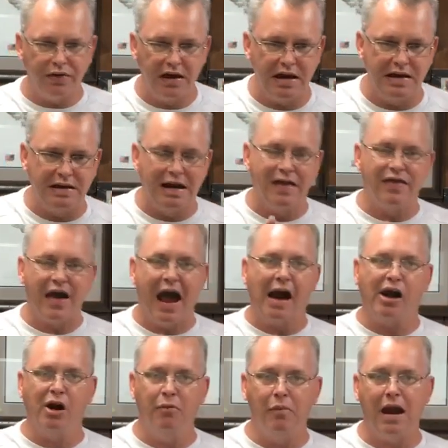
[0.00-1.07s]
within
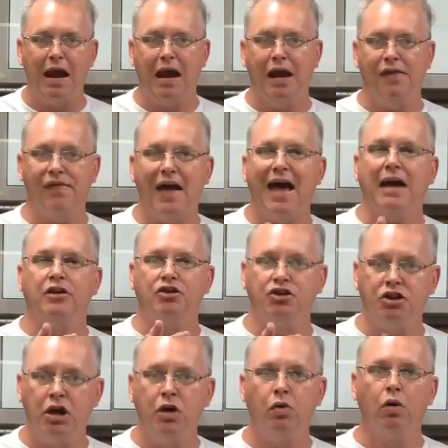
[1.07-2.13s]
that command,
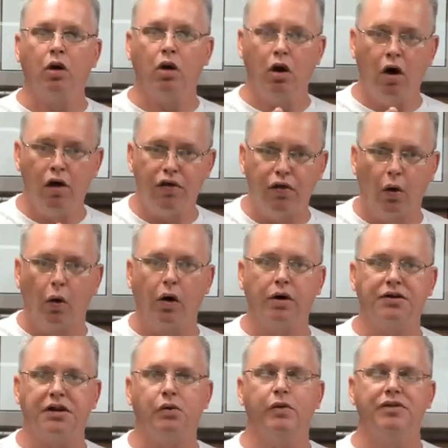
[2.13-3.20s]
that general
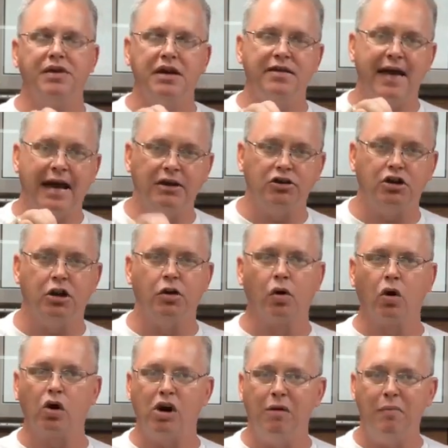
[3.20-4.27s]
authority, within that
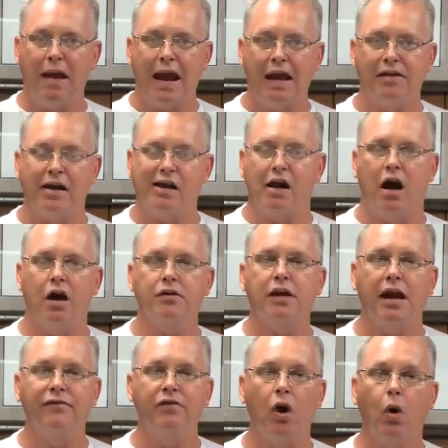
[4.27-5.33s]
general command that
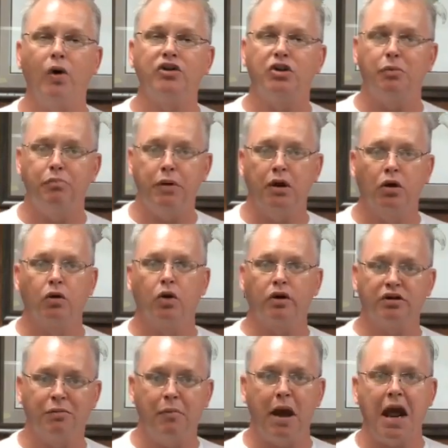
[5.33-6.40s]
God gave Noah to build
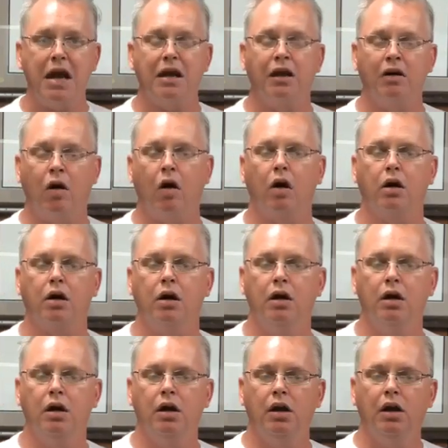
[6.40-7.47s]
or to make an ark,
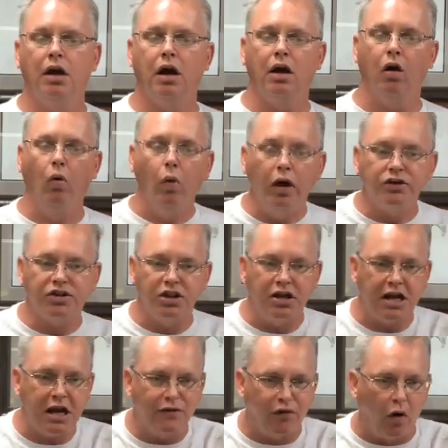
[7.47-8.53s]
uh, was
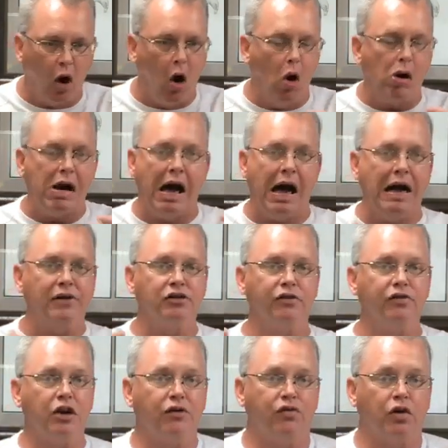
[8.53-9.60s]
the need for all
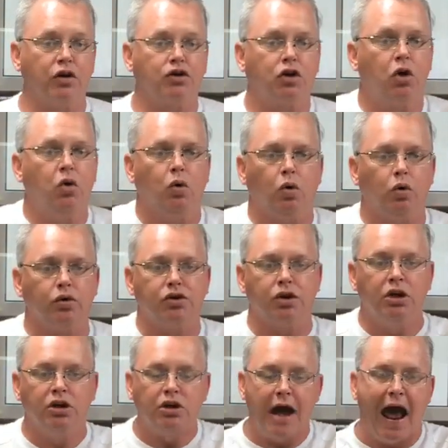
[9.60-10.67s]
kinds of different
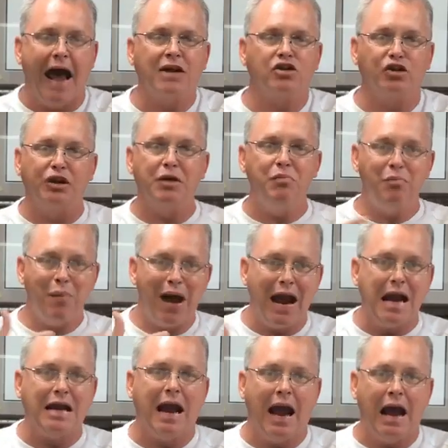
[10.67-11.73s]
tools to actually
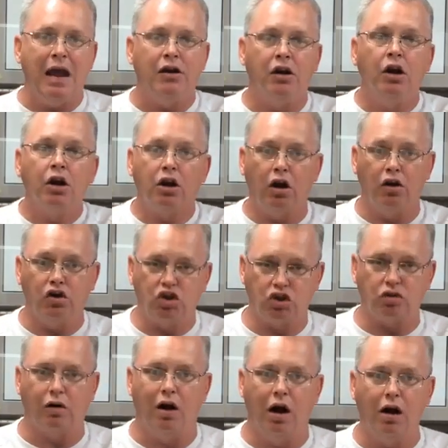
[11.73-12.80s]
make and
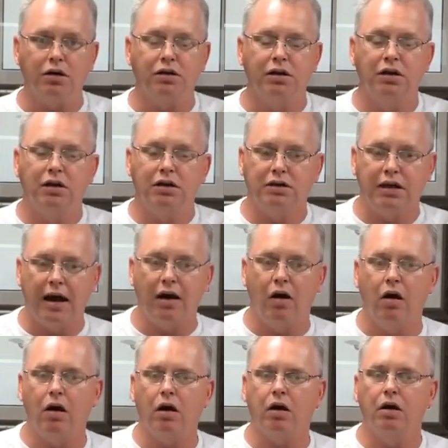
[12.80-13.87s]
construct
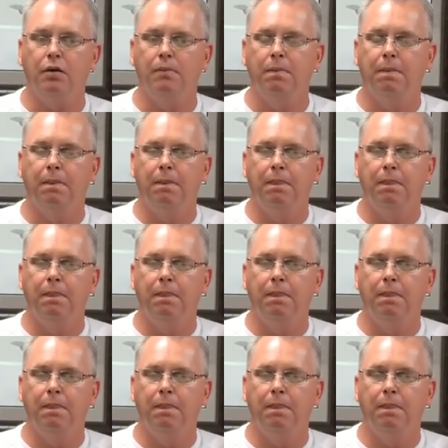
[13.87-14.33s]
that ark.